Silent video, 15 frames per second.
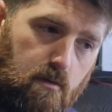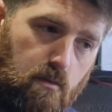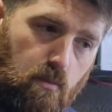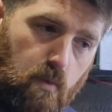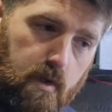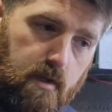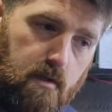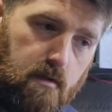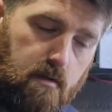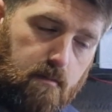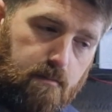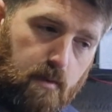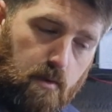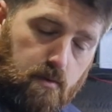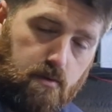when the
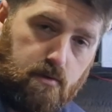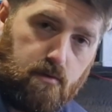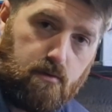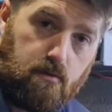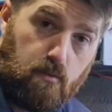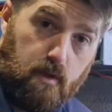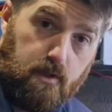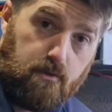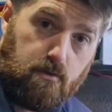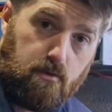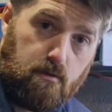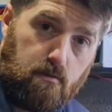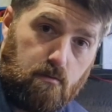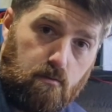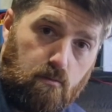boost switch
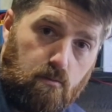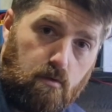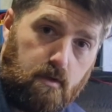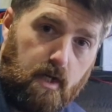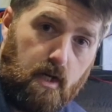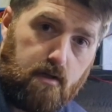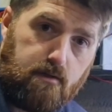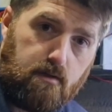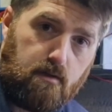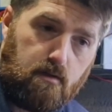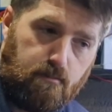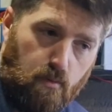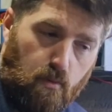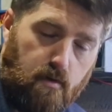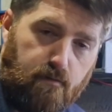would get to
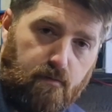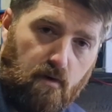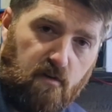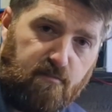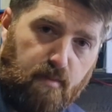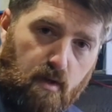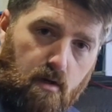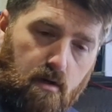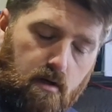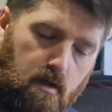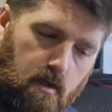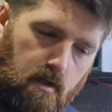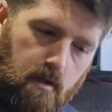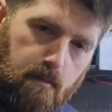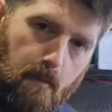0.5 bar,
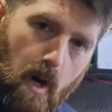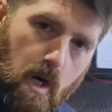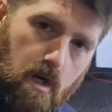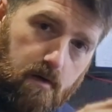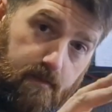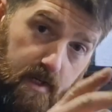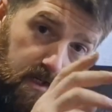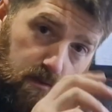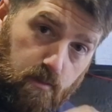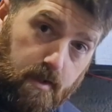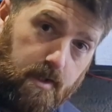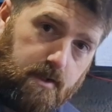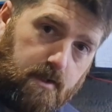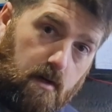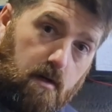that's when
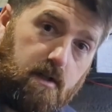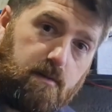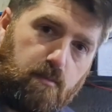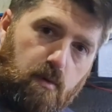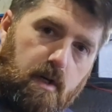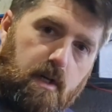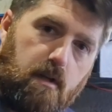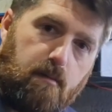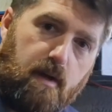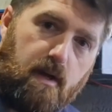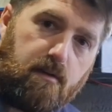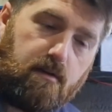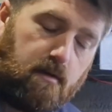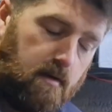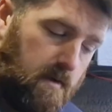it started spraying the
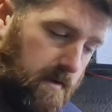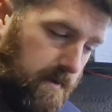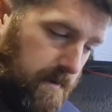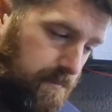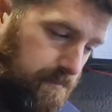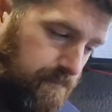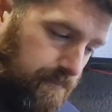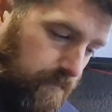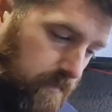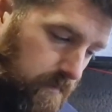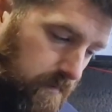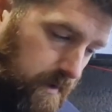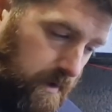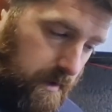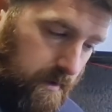meth.
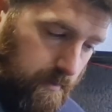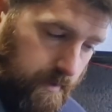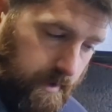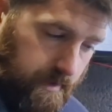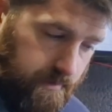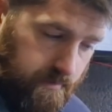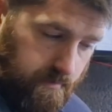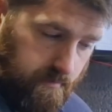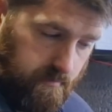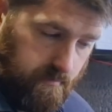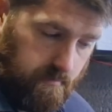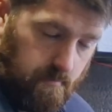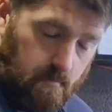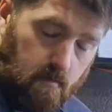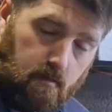You can do with this.
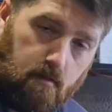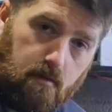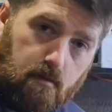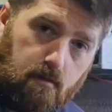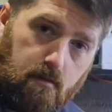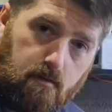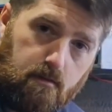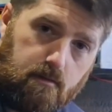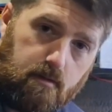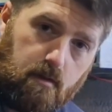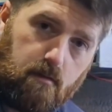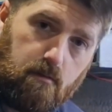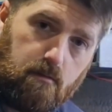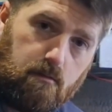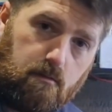
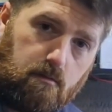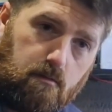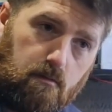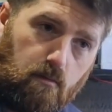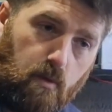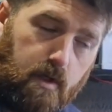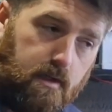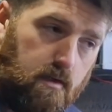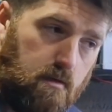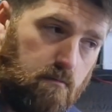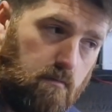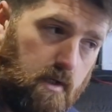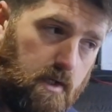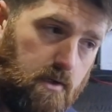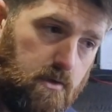So when you
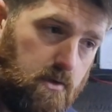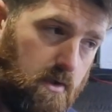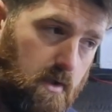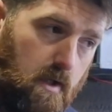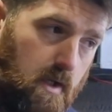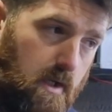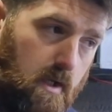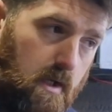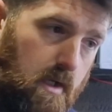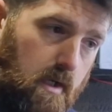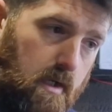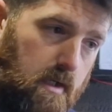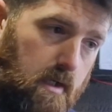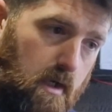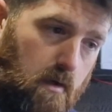reach,
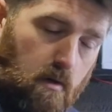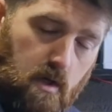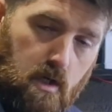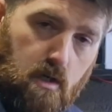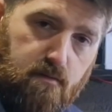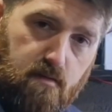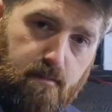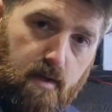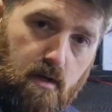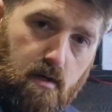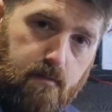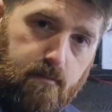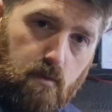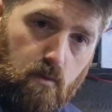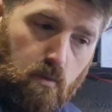you know, half a
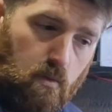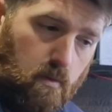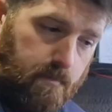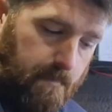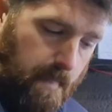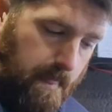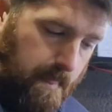bar or